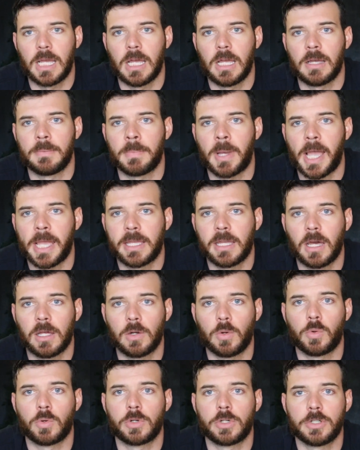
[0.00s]
I
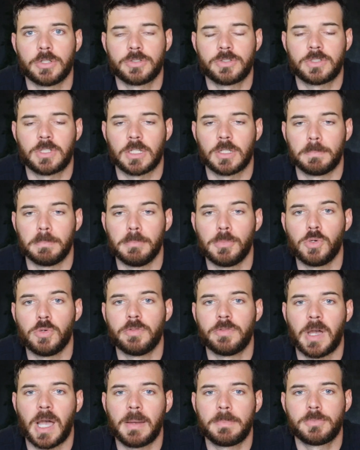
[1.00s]
got orders to
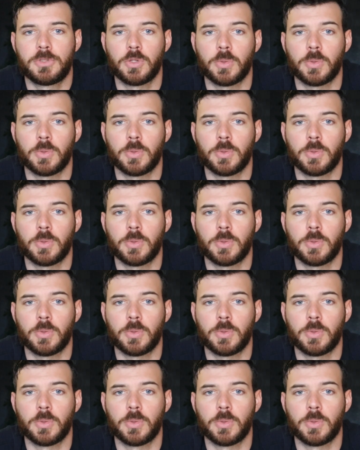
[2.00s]
move up